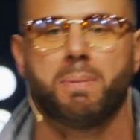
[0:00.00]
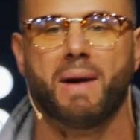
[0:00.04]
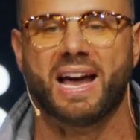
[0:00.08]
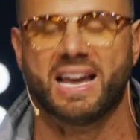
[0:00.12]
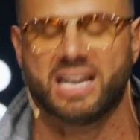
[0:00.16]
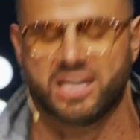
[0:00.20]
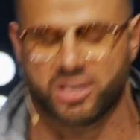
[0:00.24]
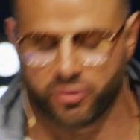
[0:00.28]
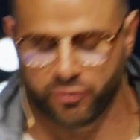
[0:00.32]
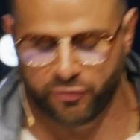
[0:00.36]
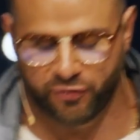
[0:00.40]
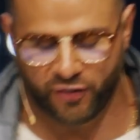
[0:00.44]

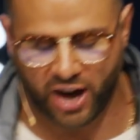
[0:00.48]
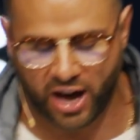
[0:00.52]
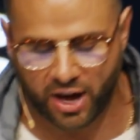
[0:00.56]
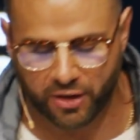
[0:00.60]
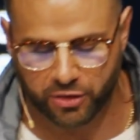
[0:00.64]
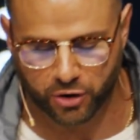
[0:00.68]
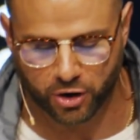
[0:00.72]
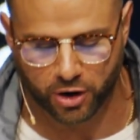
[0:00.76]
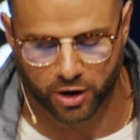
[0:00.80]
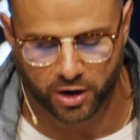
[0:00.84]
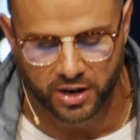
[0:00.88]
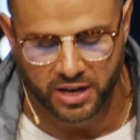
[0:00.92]
by his
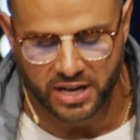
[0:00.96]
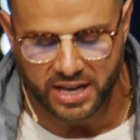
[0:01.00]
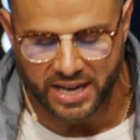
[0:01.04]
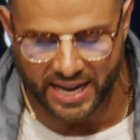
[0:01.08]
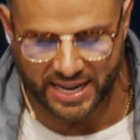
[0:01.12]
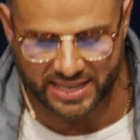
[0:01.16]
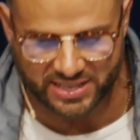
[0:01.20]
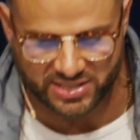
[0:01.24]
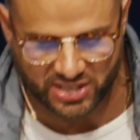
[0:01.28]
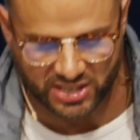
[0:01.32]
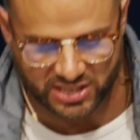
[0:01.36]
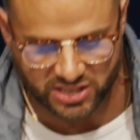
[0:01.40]
father,
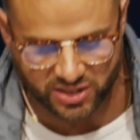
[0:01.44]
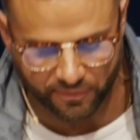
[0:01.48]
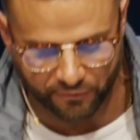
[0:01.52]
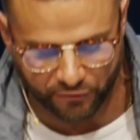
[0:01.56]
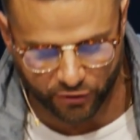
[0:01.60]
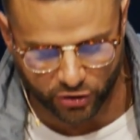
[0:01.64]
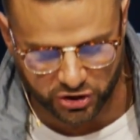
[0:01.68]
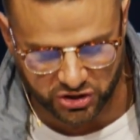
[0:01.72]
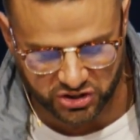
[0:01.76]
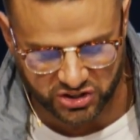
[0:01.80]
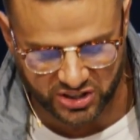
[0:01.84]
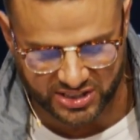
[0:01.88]
it says in
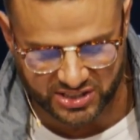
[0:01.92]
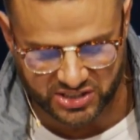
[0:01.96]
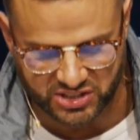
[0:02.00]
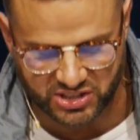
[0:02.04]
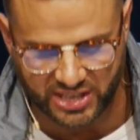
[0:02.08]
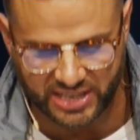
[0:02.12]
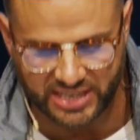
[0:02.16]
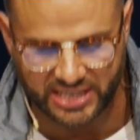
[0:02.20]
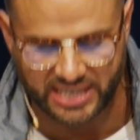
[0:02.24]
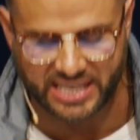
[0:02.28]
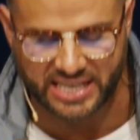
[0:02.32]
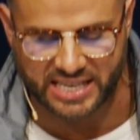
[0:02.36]
verse
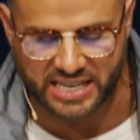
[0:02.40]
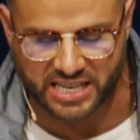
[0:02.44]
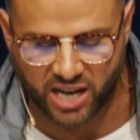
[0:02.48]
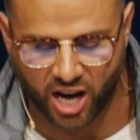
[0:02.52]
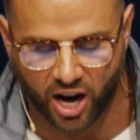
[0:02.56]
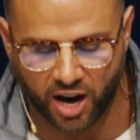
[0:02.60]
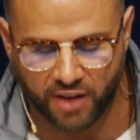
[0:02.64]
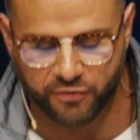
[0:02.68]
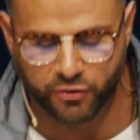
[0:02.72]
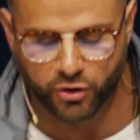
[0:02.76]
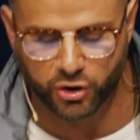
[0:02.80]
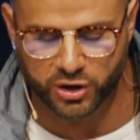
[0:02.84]
16, he
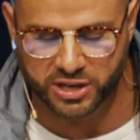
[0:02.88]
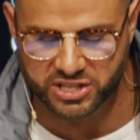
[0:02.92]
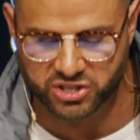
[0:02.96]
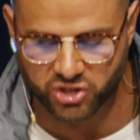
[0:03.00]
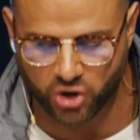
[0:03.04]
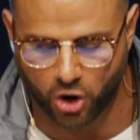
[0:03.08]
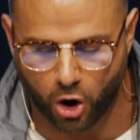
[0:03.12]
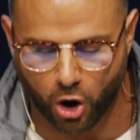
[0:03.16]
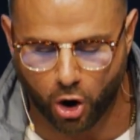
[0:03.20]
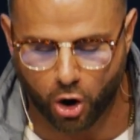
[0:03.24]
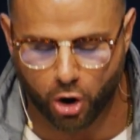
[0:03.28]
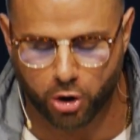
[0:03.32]
covered his
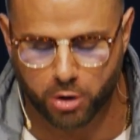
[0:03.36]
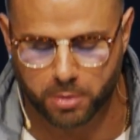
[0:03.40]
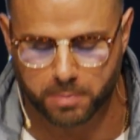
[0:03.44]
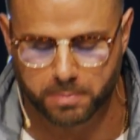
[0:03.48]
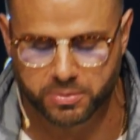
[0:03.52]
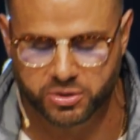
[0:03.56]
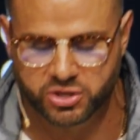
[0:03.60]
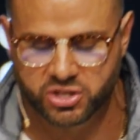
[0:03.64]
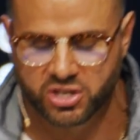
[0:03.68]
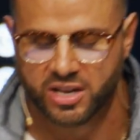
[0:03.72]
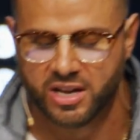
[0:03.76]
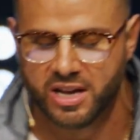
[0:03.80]

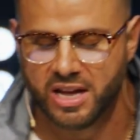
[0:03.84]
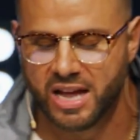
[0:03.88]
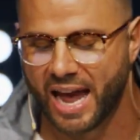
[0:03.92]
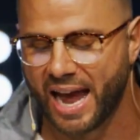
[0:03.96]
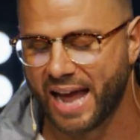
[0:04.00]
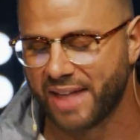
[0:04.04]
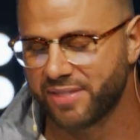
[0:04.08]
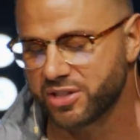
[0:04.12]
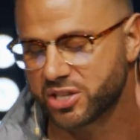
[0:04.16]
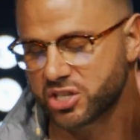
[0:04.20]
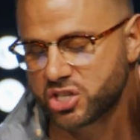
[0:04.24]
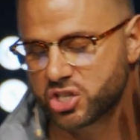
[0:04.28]
arms
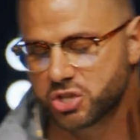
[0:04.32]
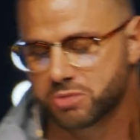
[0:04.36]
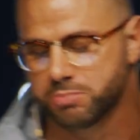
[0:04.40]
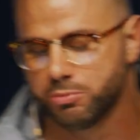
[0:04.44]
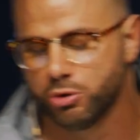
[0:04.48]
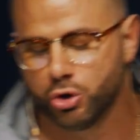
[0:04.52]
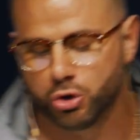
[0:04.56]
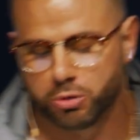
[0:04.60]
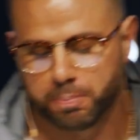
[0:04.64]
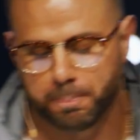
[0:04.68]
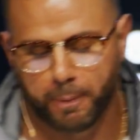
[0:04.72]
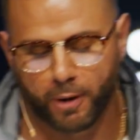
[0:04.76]
and the
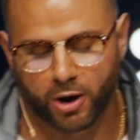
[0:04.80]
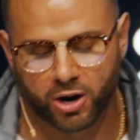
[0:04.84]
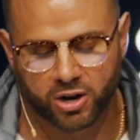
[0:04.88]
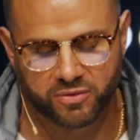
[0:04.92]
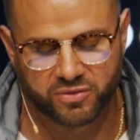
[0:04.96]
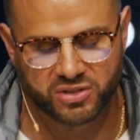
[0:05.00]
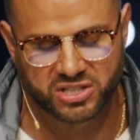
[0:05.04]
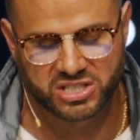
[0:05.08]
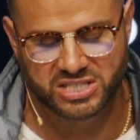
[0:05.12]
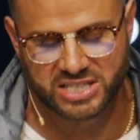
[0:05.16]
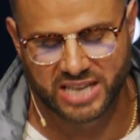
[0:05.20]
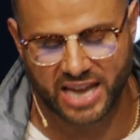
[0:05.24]
smooth part
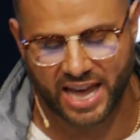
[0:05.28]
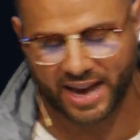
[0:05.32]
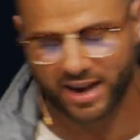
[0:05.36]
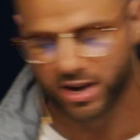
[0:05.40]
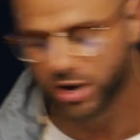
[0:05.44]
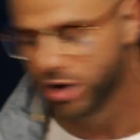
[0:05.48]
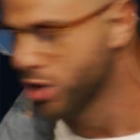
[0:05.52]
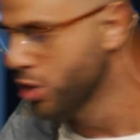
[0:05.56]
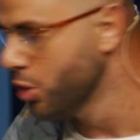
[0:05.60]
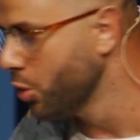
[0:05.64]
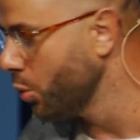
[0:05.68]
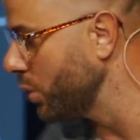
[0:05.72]
of his neck
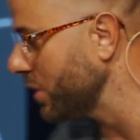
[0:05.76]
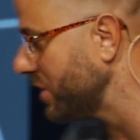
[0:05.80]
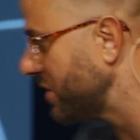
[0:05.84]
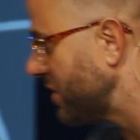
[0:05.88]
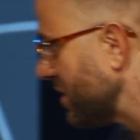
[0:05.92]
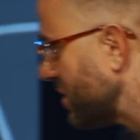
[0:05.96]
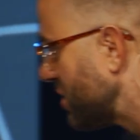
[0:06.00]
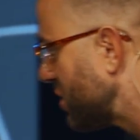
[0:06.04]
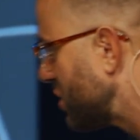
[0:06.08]
with the